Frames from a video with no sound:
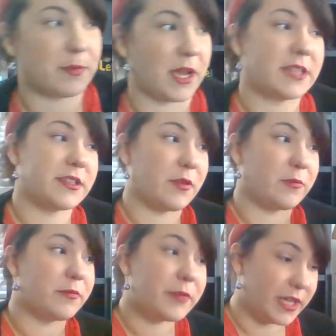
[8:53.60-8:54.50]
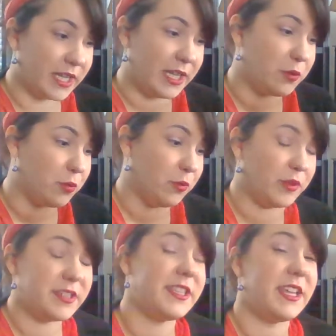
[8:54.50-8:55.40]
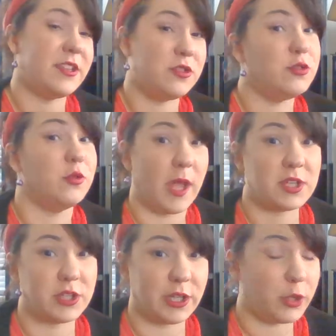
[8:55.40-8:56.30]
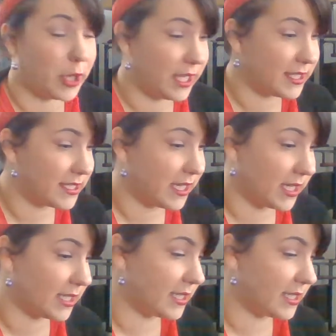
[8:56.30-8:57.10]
bugs are really cool because they do actually look like sticks.